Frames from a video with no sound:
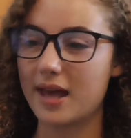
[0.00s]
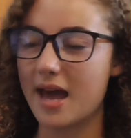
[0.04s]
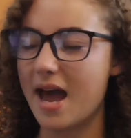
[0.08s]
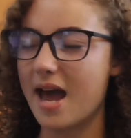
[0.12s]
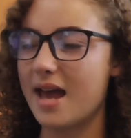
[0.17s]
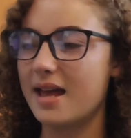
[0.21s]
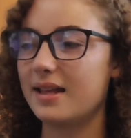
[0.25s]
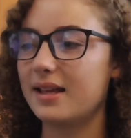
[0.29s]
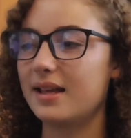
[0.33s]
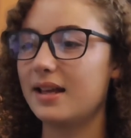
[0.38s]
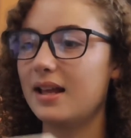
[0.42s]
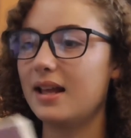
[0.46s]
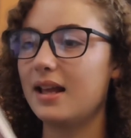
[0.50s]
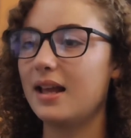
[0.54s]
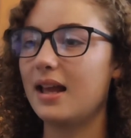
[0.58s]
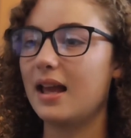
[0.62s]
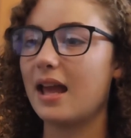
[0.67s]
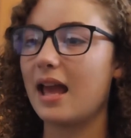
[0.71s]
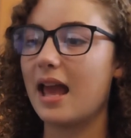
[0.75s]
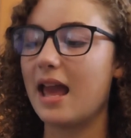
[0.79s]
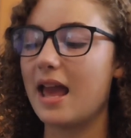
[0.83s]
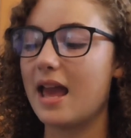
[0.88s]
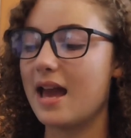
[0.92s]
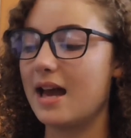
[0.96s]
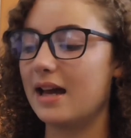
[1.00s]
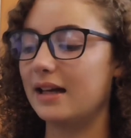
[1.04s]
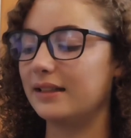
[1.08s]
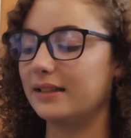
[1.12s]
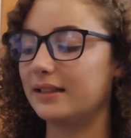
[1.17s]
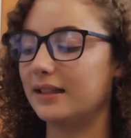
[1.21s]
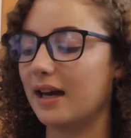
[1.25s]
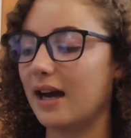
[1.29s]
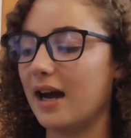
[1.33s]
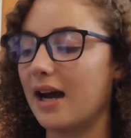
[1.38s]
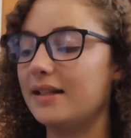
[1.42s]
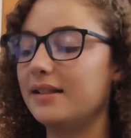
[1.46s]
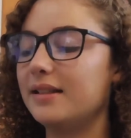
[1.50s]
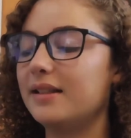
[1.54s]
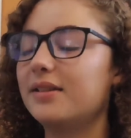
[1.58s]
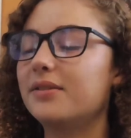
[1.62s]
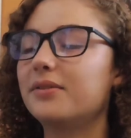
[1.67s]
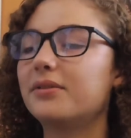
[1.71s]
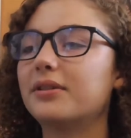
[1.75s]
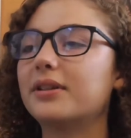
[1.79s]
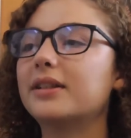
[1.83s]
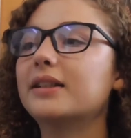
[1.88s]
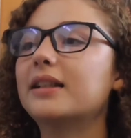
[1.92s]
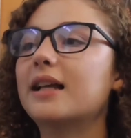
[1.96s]
that, and I
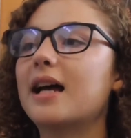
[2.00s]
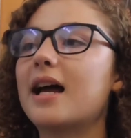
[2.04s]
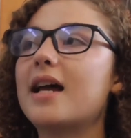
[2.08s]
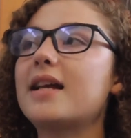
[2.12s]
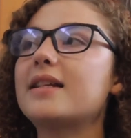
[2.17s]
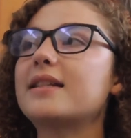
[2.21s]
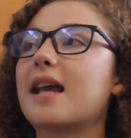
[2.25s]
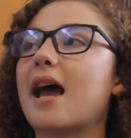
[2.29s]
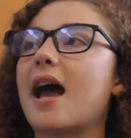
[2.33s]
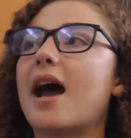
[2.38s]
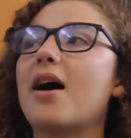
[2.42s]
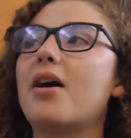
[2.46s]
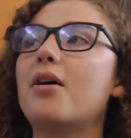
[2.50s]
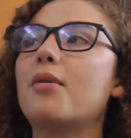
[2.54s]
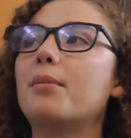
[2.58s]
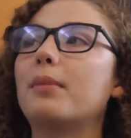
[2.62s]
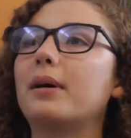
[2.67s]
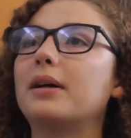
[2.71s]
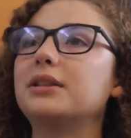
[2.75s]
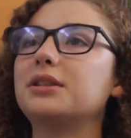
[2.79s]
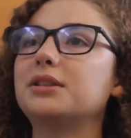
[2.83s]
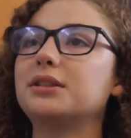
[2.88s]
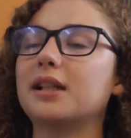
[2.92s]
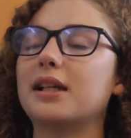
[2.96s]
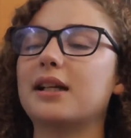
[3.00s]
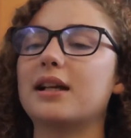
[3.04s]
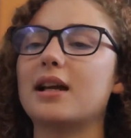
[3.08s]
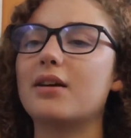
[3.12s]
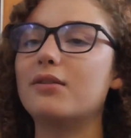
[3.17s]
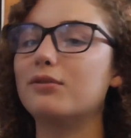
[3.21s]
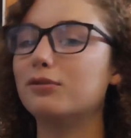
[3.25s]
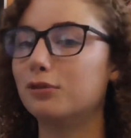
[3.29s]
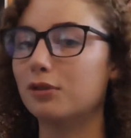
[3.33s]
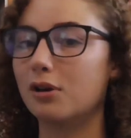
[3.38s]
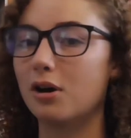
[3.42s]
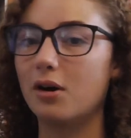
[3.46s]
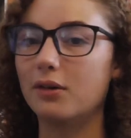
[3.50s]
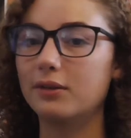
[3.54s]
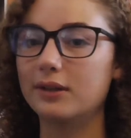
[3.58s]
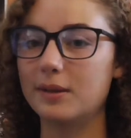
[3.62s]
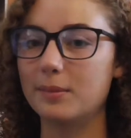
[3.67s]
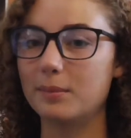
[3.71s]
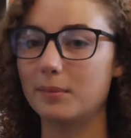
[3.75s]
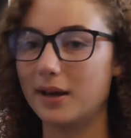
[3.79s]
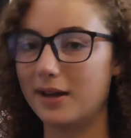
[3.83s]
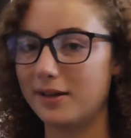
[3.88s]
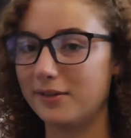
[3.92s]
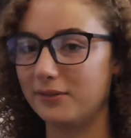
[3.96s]
didn't realize how much, I've grown
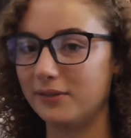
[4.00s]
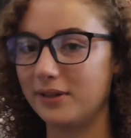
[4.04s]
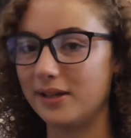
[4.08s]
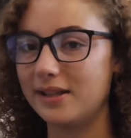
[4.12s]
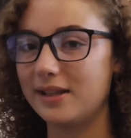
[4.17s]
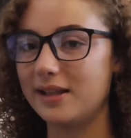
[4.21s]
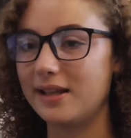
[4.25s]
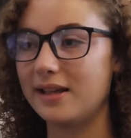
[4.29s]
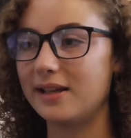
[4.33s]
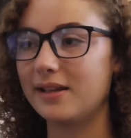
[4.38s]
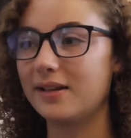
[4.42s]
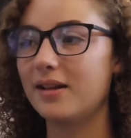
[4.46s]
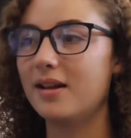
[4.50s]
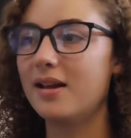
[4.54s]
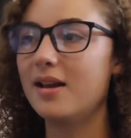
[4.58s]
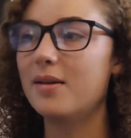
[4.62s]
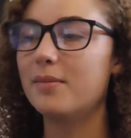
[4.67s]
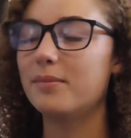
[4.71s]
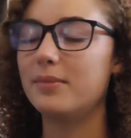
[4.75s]
in my reading.